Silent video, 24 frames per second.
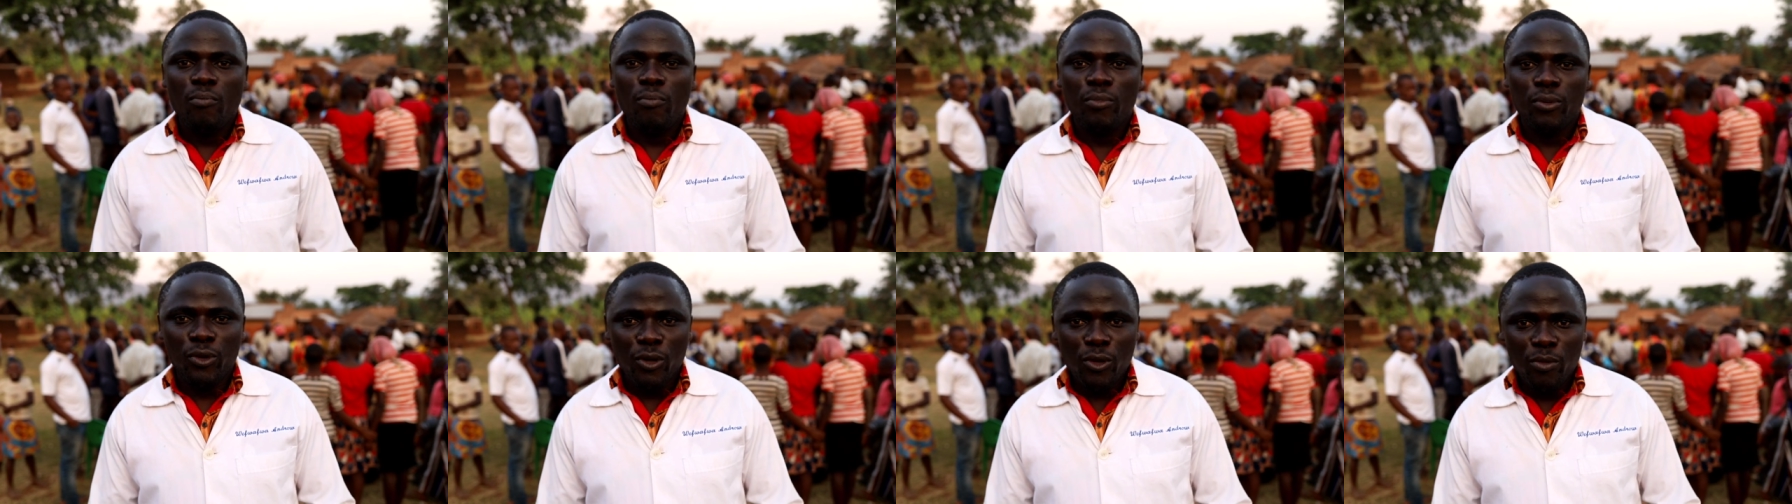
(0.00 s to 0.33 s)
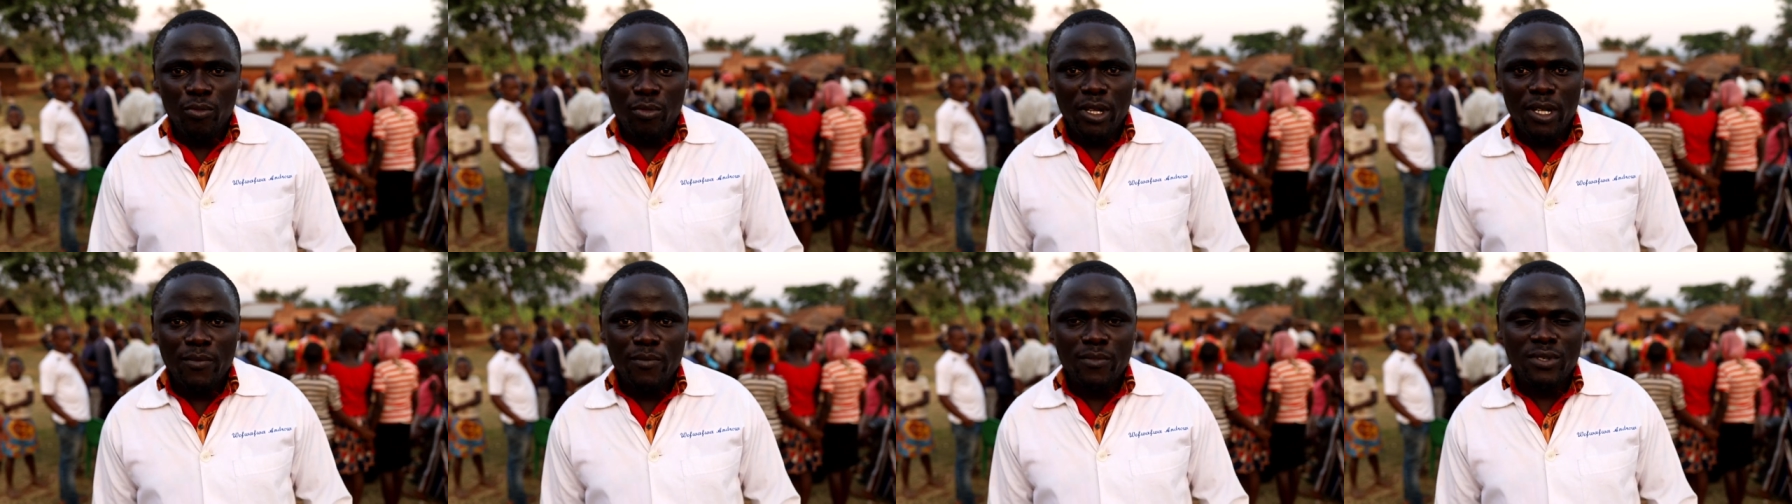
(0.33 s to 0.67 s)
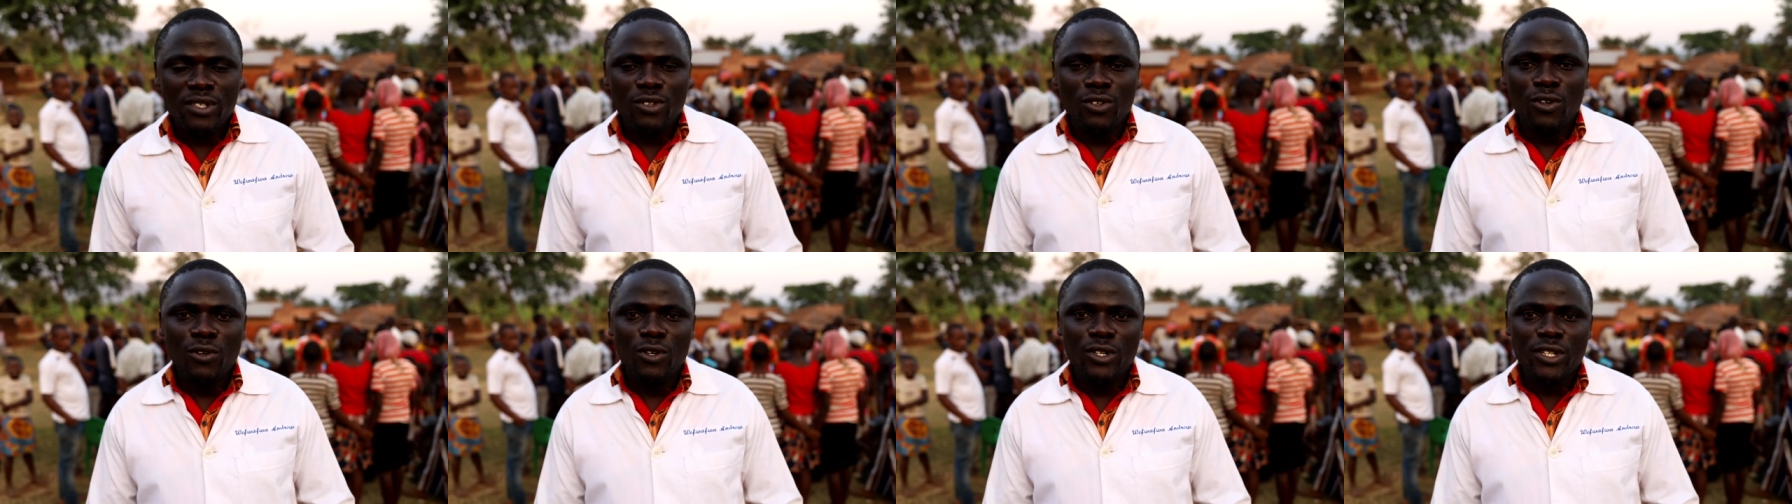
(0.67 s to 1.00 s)
problems
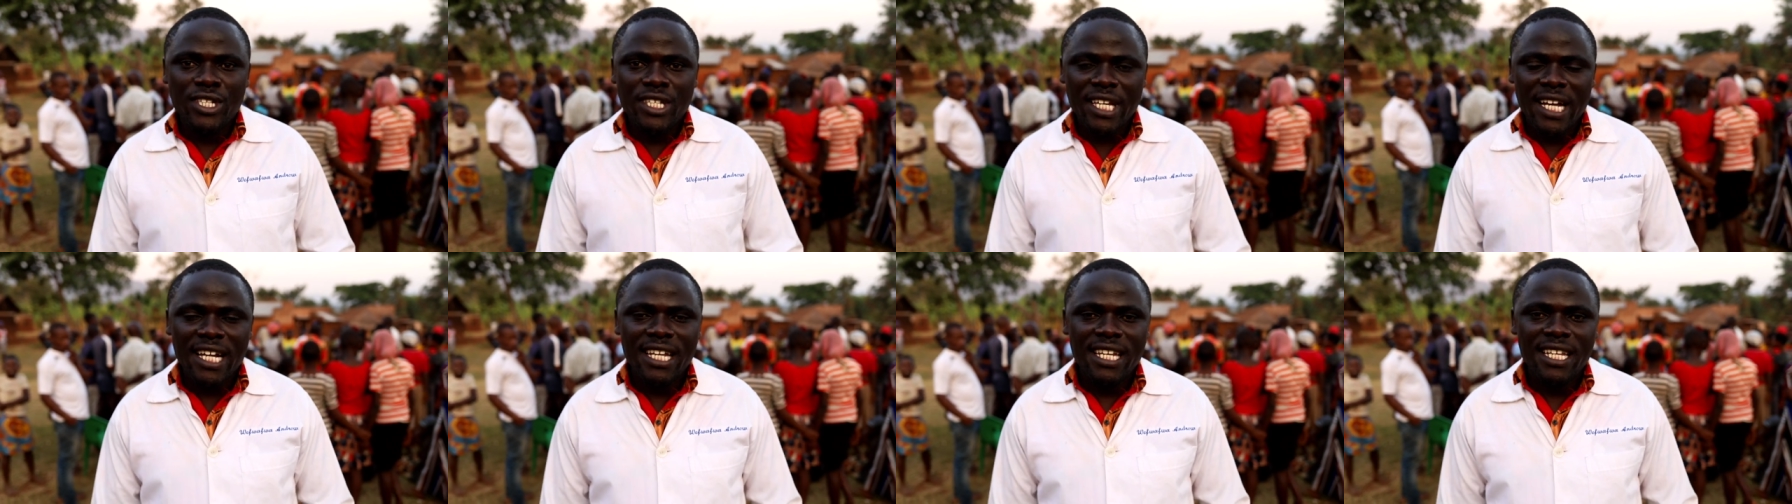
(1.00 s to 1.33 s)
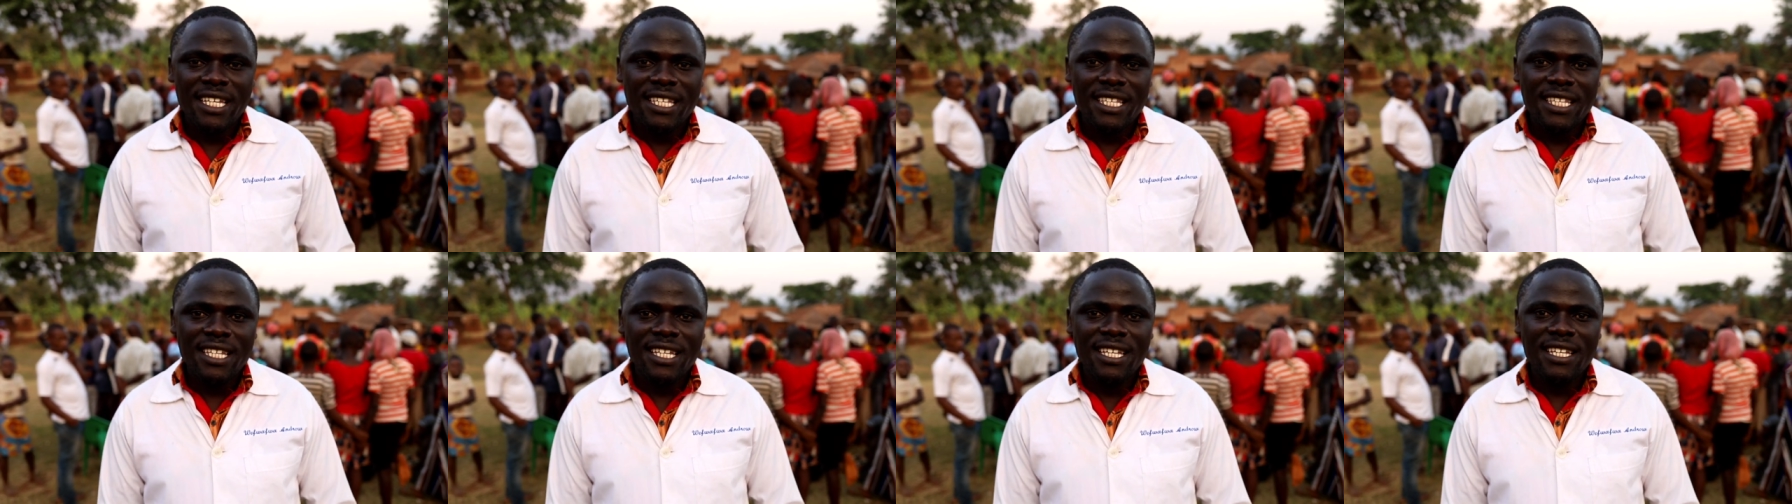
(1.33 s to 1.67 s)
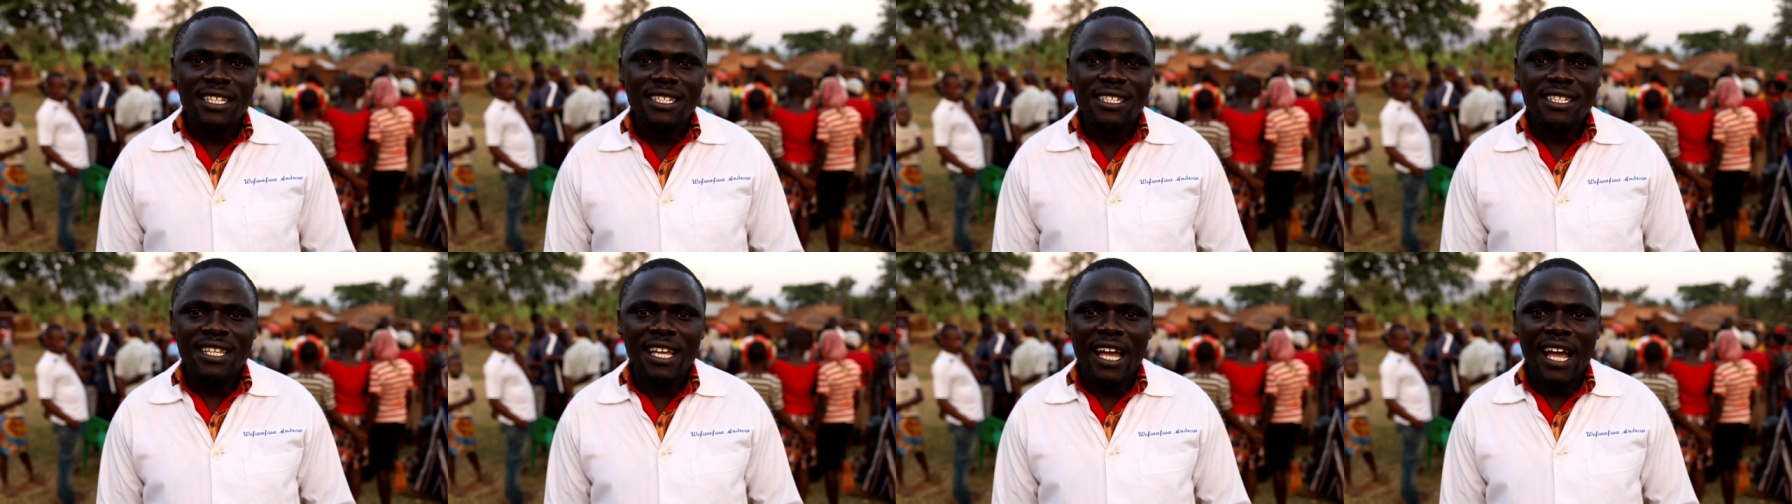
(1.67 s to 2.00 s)
or
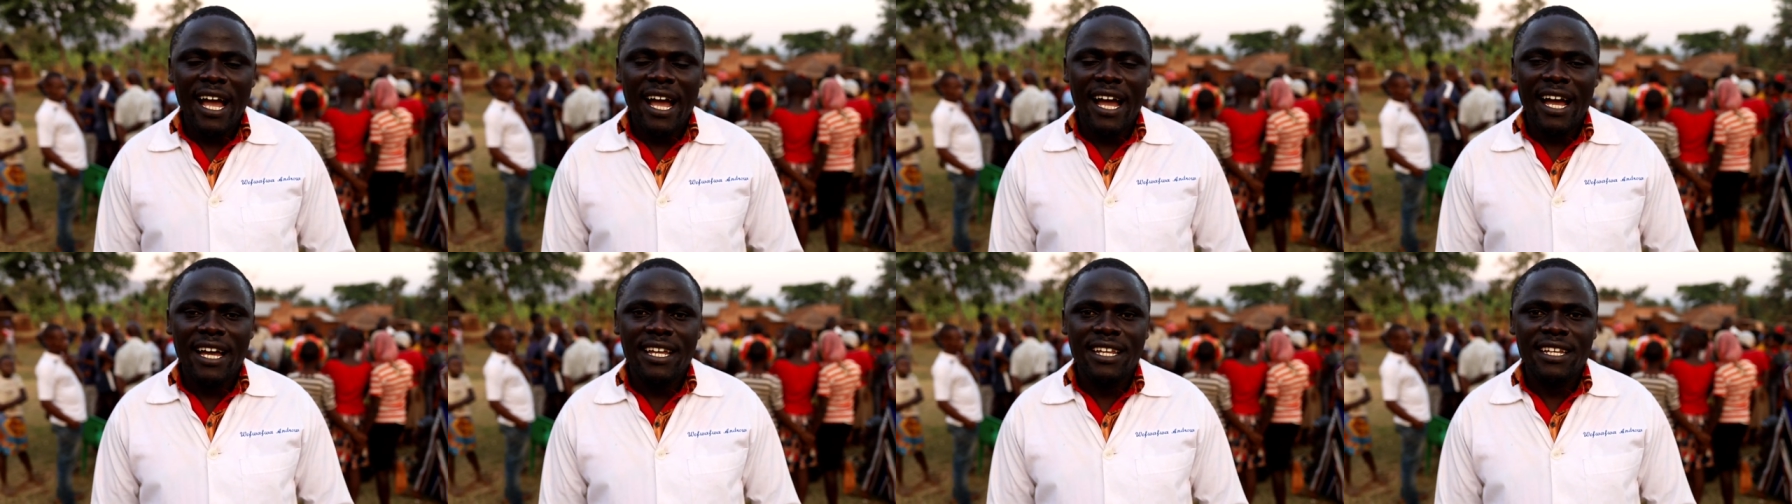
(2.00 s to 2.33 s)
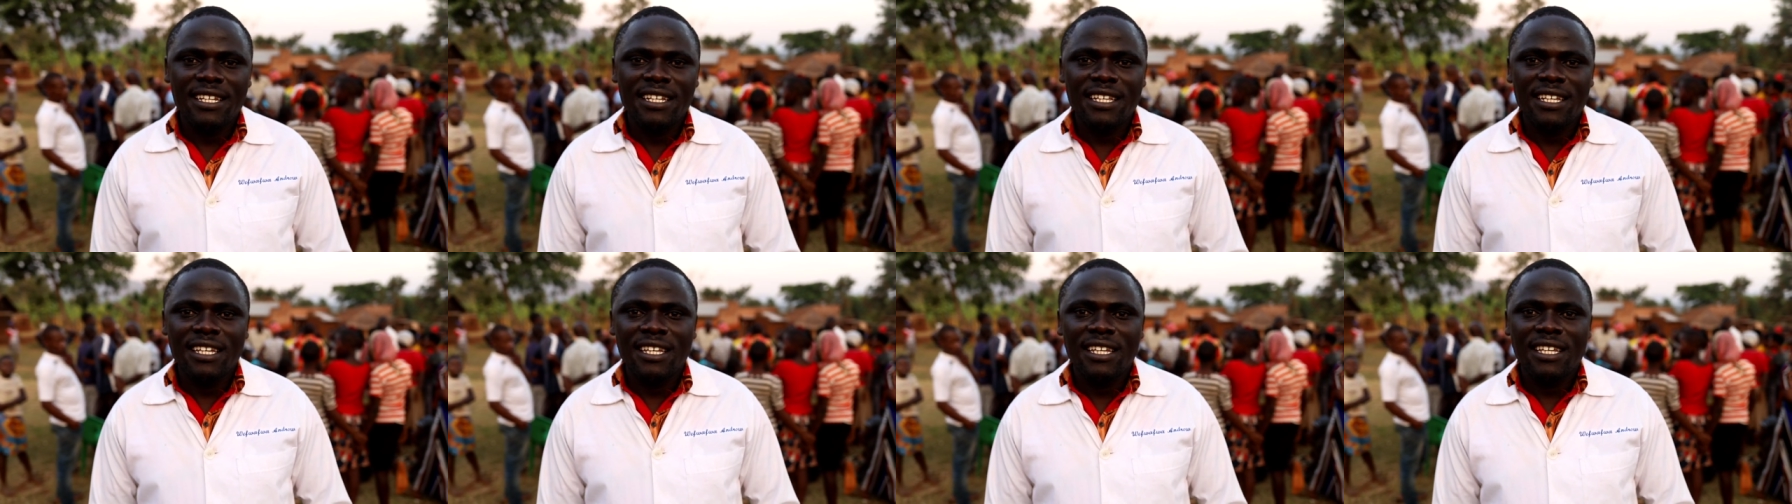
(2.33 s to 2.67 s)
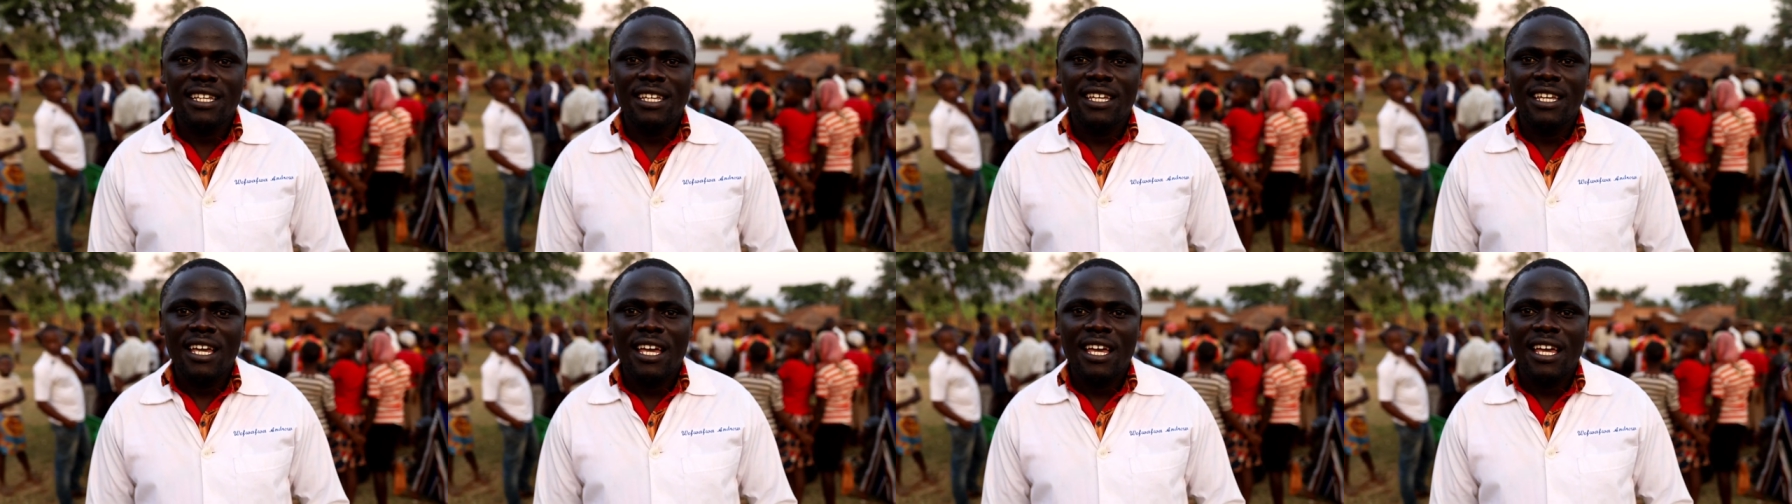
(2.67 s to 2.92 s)
challenges and